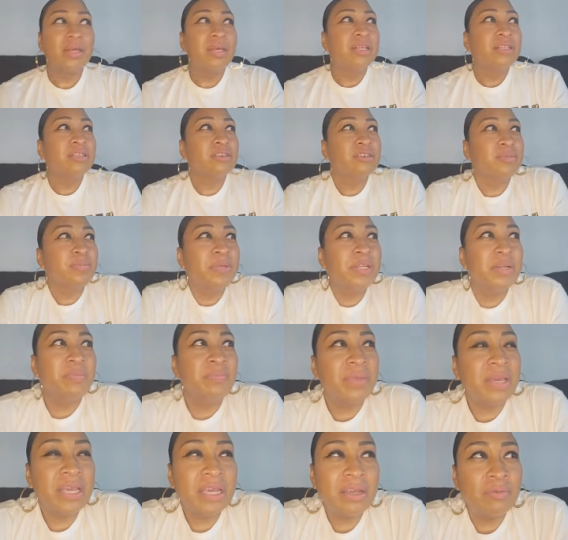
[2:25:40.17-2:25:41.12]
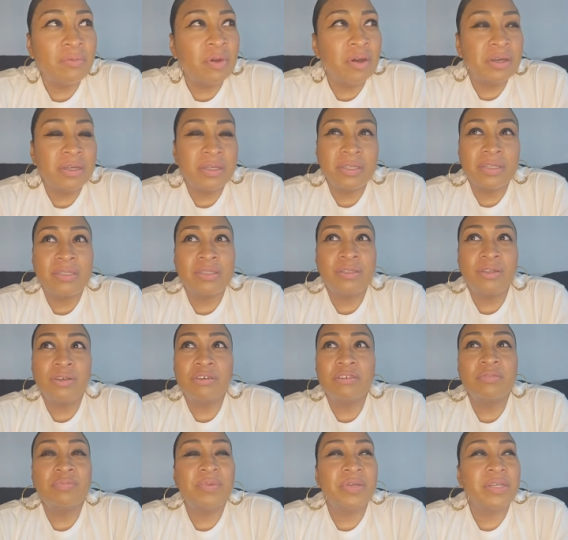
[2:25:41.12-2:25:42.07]
Those be the main ones.
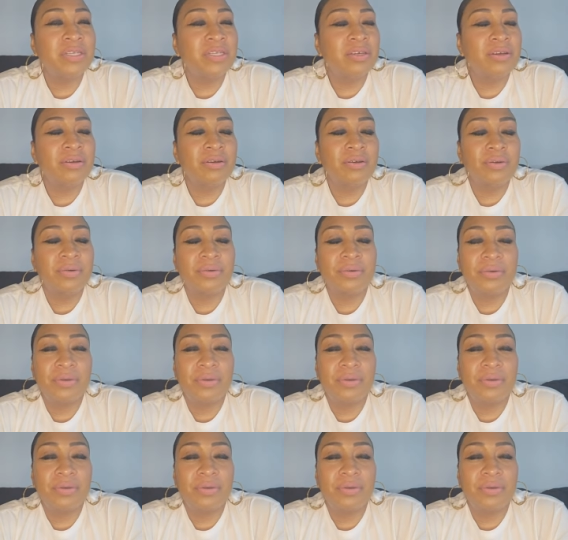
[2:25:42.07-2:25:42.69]
Those be yo.